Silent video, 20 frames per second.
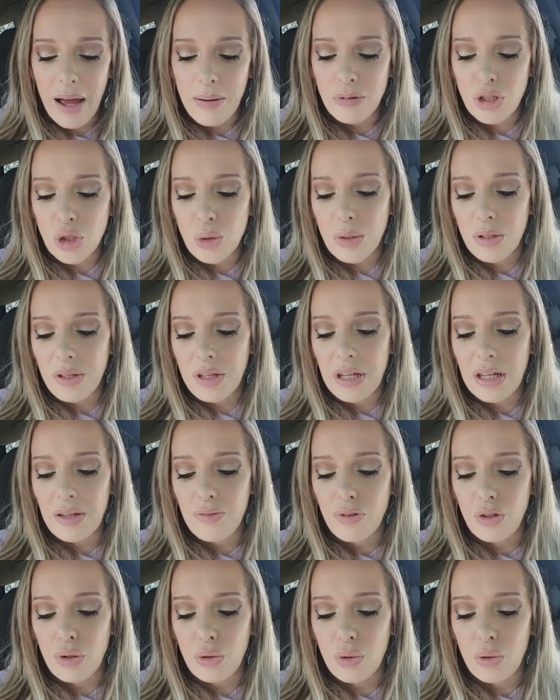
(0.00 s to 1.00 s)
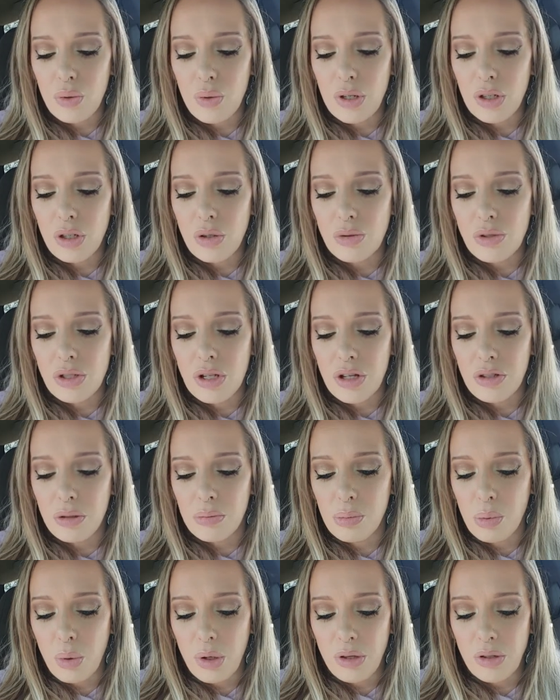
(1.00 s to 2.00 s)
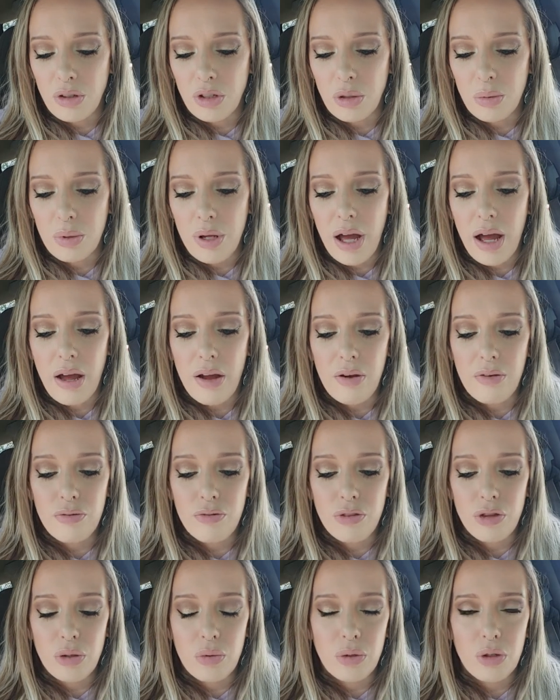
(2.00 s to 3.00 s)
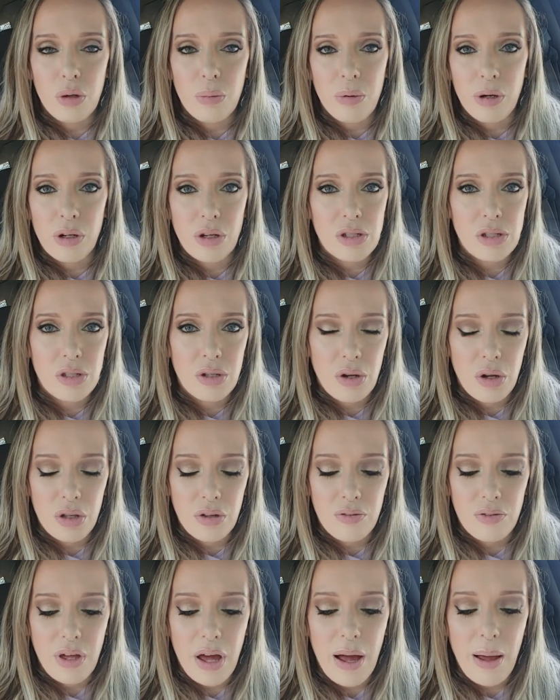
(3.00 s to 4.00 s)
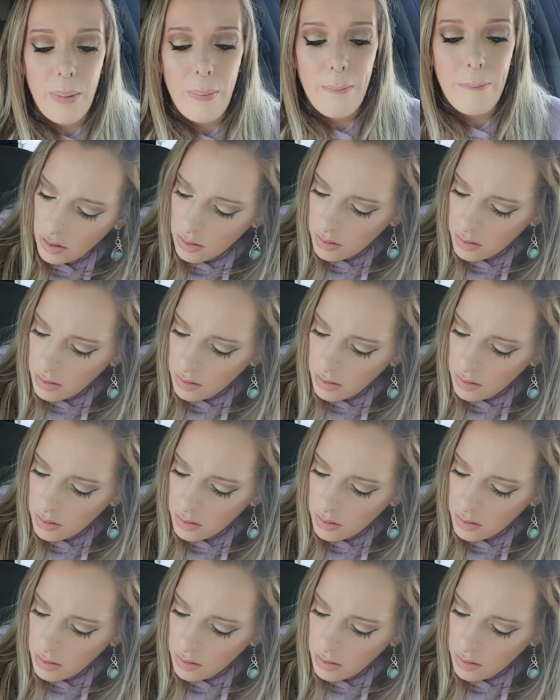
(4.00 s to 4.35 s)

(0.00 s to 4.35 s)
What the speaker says: I'm sure, like, if you use it on the broiler, you would have the grill marks and all of that.